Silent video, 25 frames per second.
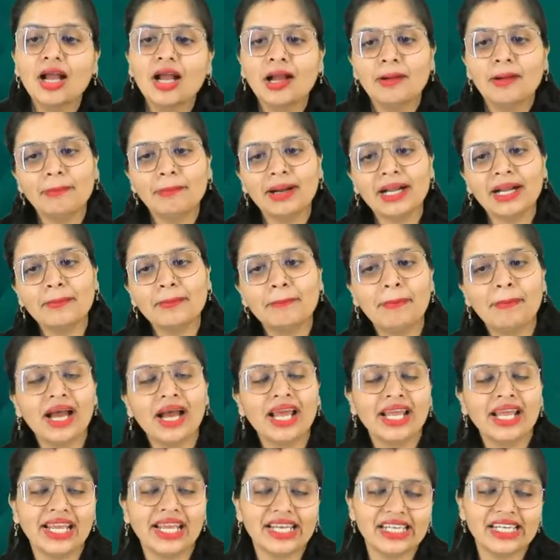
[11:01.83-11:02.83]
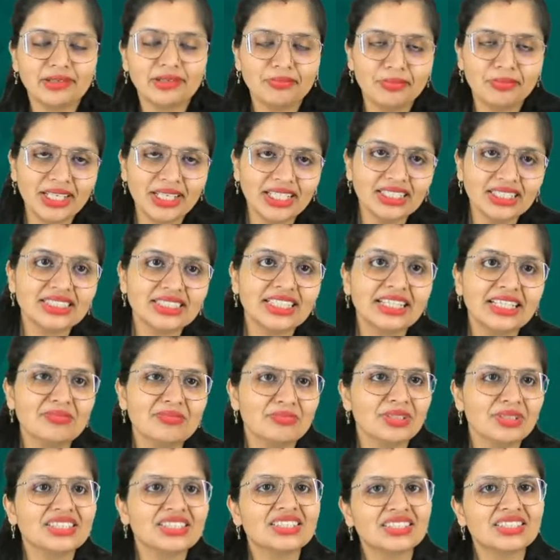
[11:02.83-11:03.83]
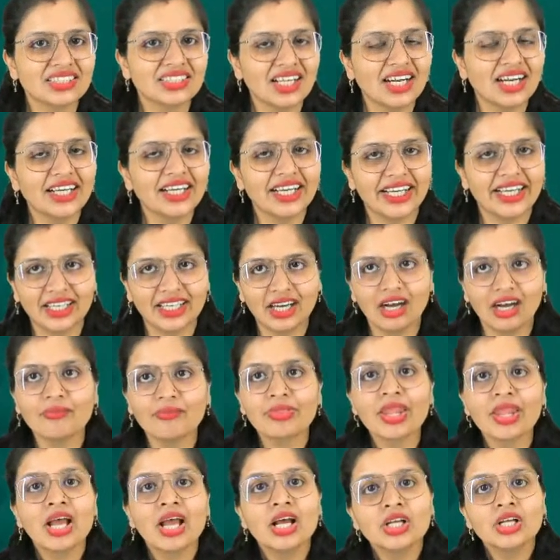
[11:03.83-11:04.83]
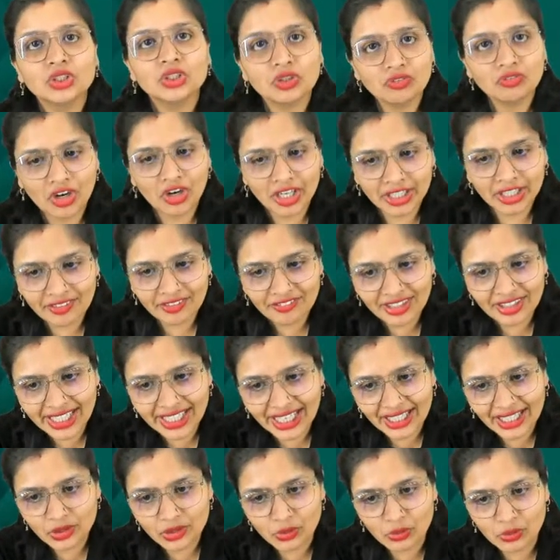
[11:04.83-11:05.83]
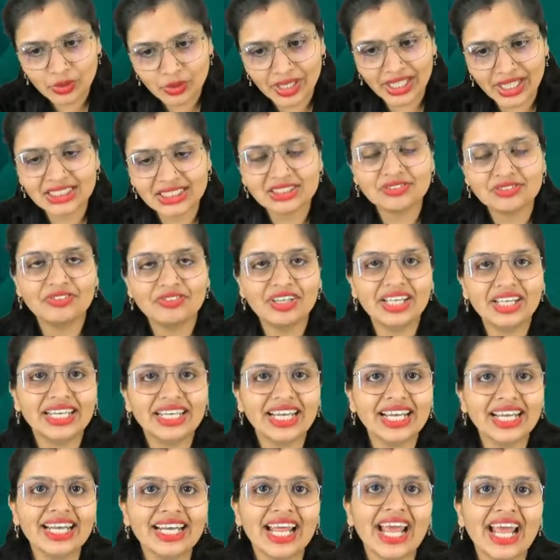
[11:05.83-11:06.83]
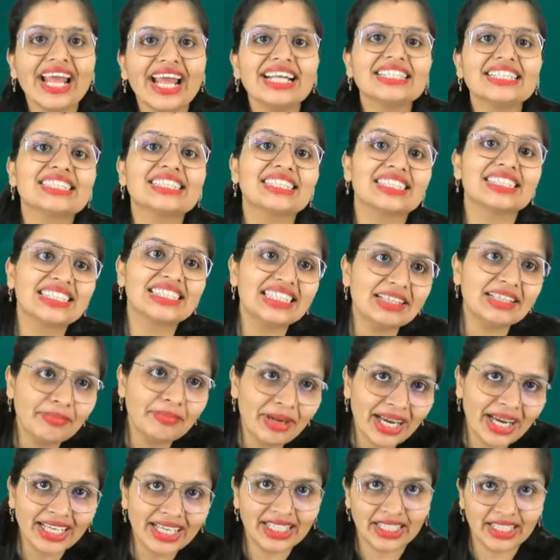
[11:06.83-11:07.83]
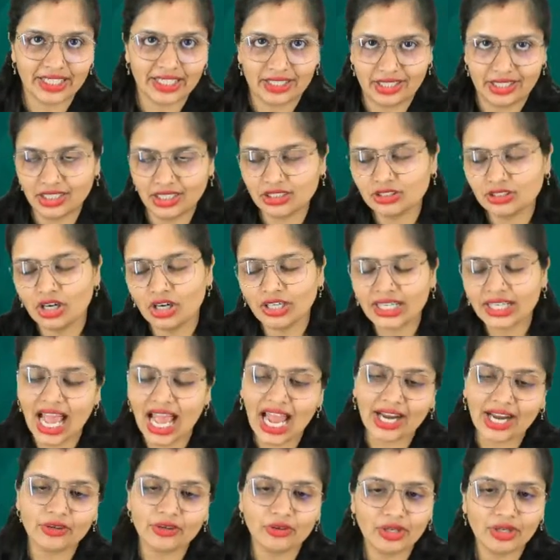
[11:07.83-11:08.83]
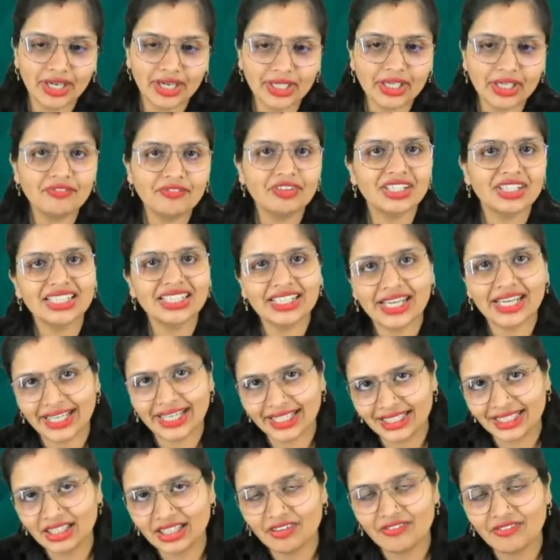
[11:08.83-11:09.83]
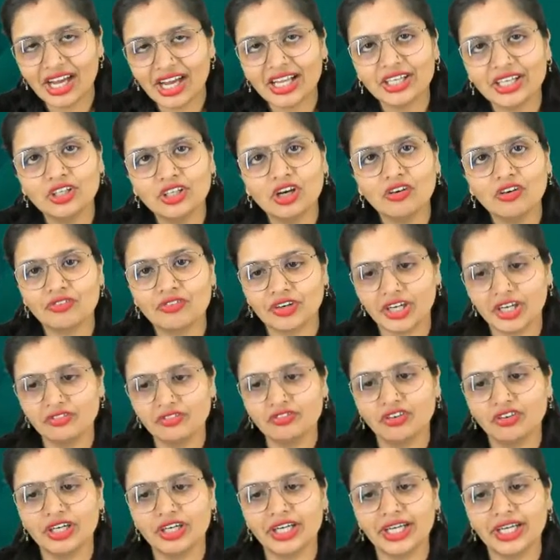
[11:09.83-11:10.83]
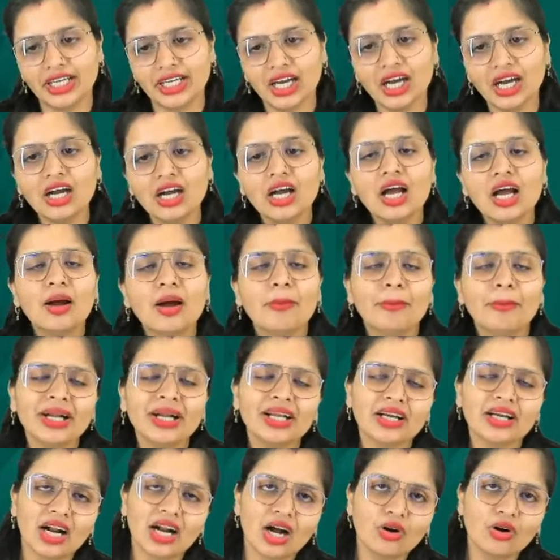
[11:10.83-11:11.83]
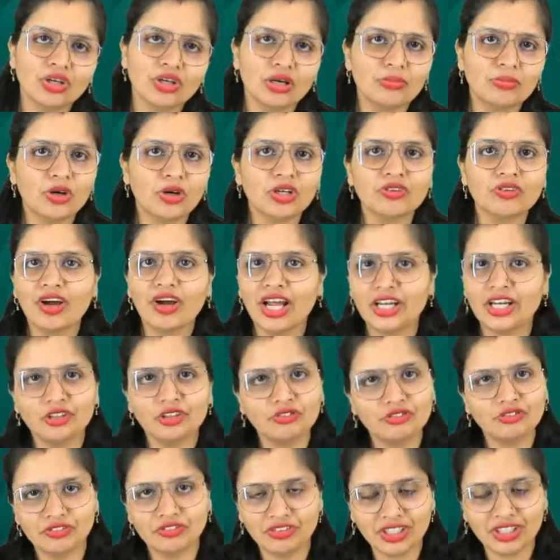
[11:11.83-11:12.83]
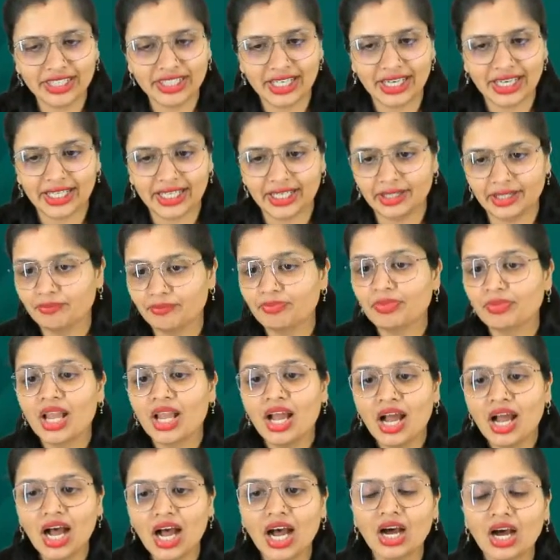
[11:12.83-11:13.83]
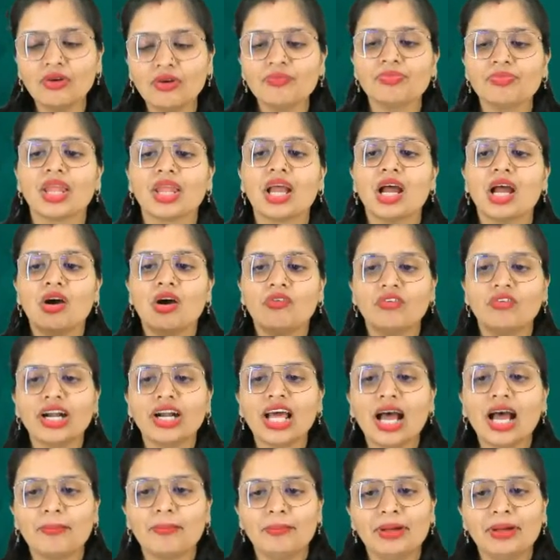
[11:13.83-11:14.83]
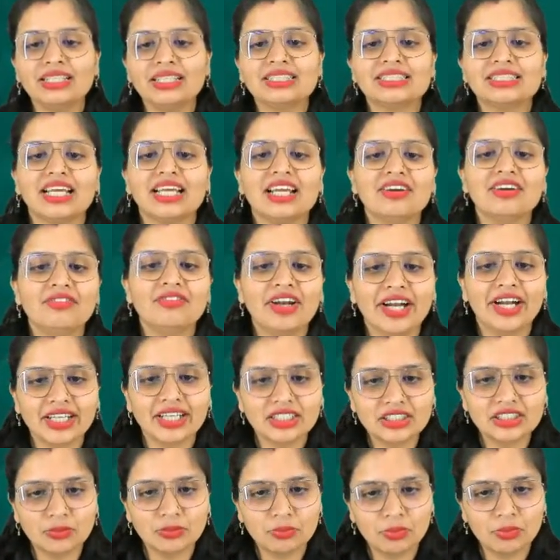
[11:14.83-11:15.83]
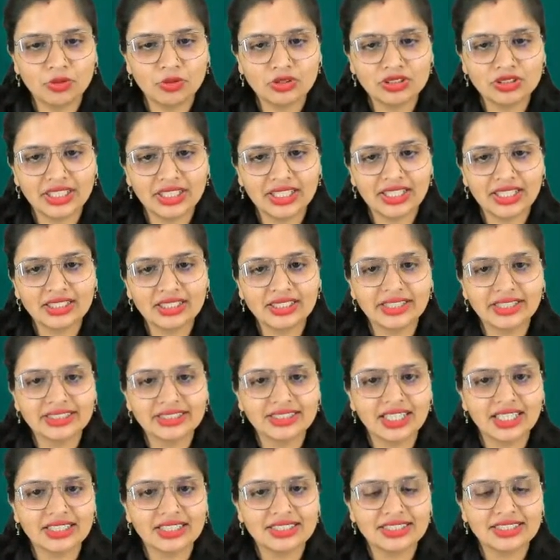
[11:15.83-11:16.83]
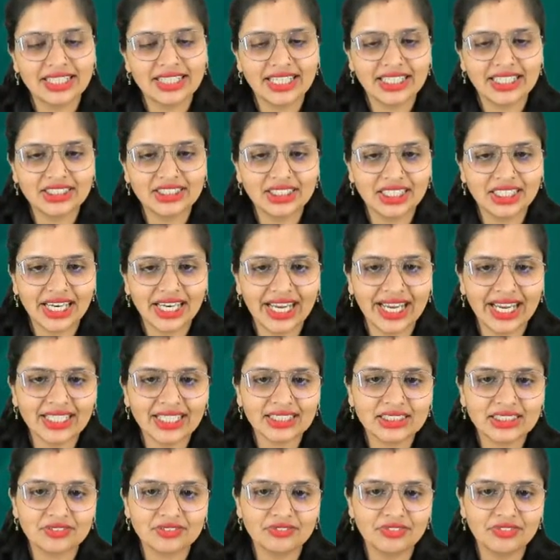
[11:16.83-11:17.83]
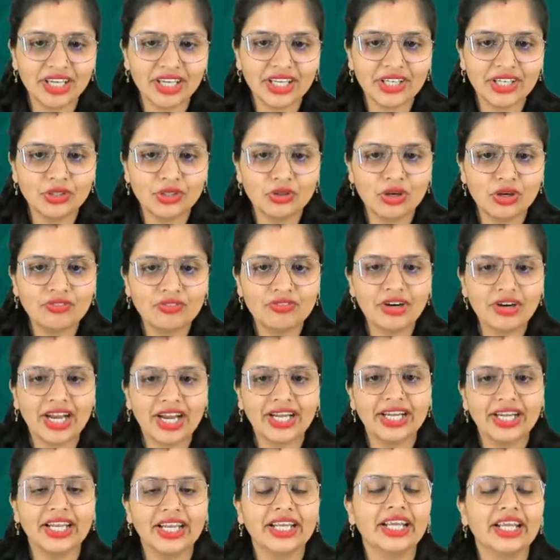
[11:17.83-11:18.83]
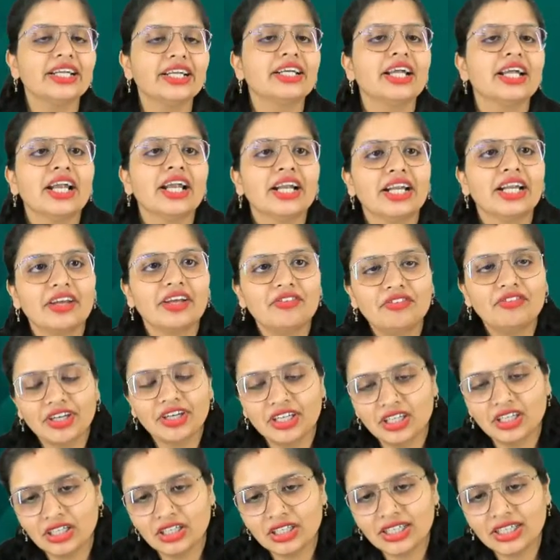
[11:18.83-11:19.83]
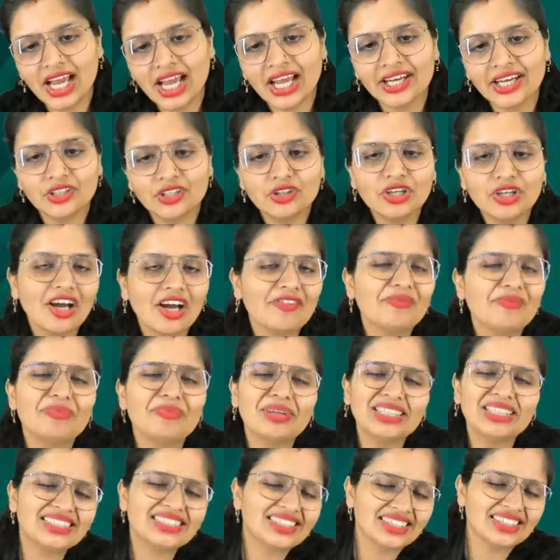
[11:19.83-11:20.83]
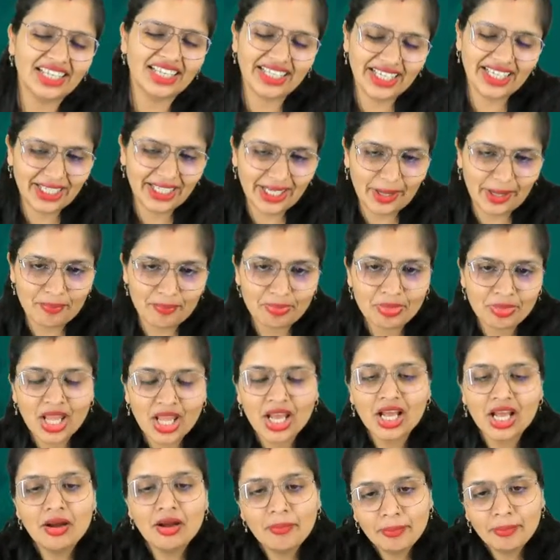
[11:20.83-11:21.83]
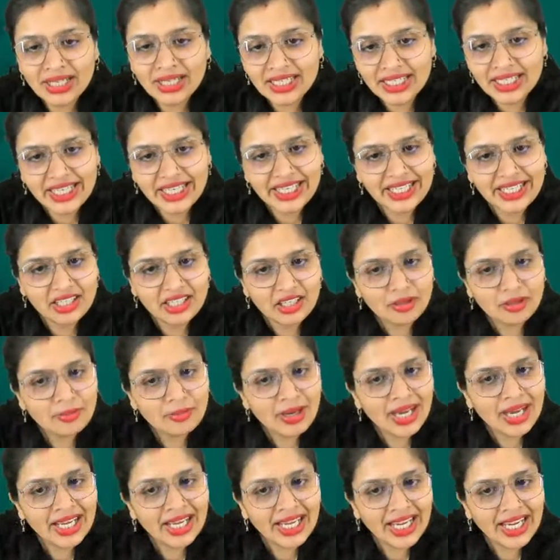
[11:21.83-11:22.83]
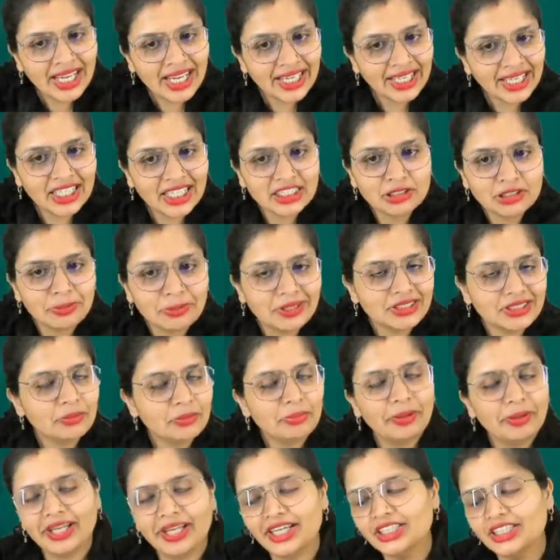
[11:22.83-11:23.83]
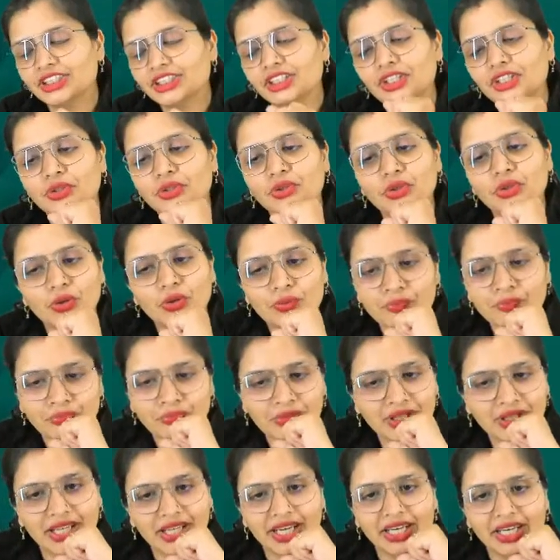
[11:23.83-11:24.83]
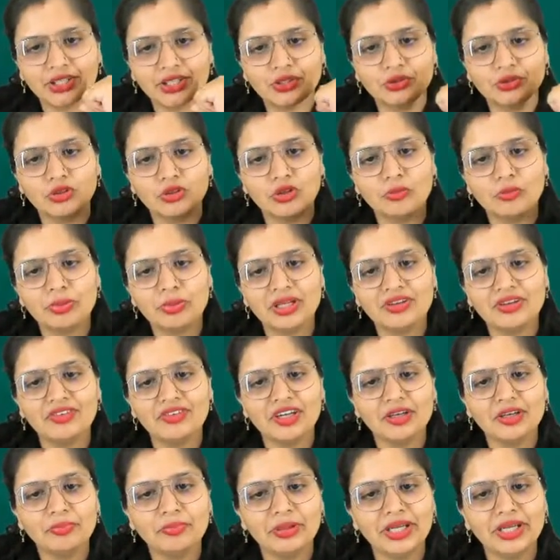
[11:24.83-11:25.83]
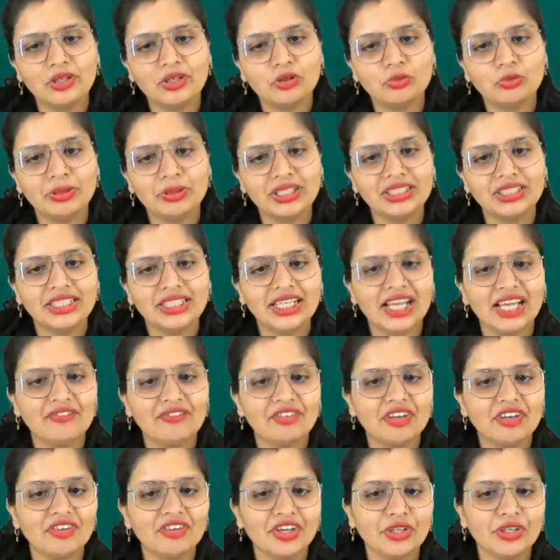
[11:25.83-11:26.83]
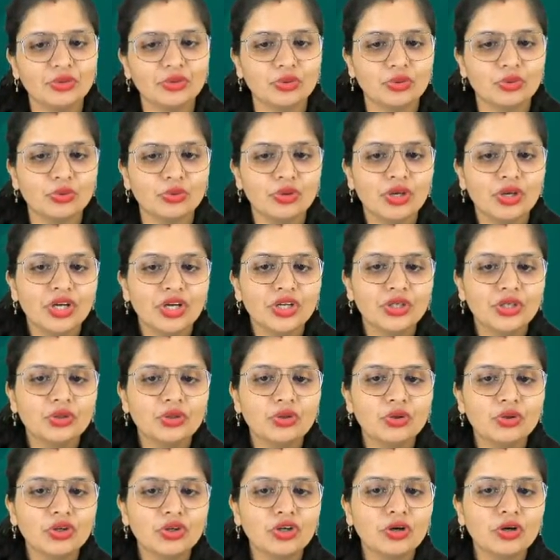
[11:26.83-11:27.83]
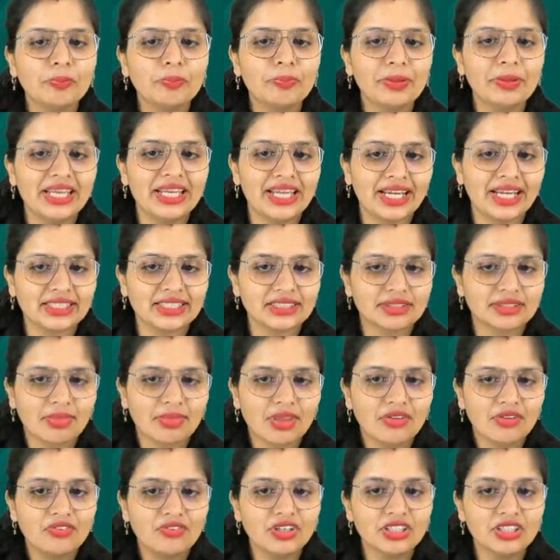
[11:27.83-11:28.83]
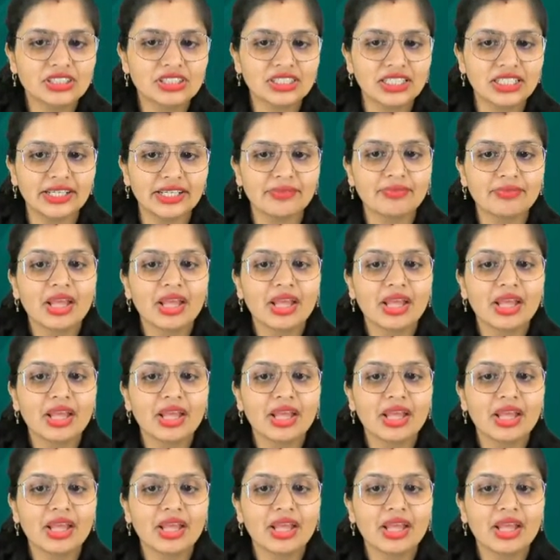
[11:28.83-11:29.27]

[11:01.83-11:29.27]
but by any means he missed the data. So what we can do is we can estimate it. It's not accurately we will get the value of rainfall data, but roundabout value we will get it. How? What happens if, let us suppose there is a station X where you are finding it difficult and you have missed the data. But nearby areas precipitation you know, correct? You know P1, P2, P3, everywhere you know. You don't know Px, firstly.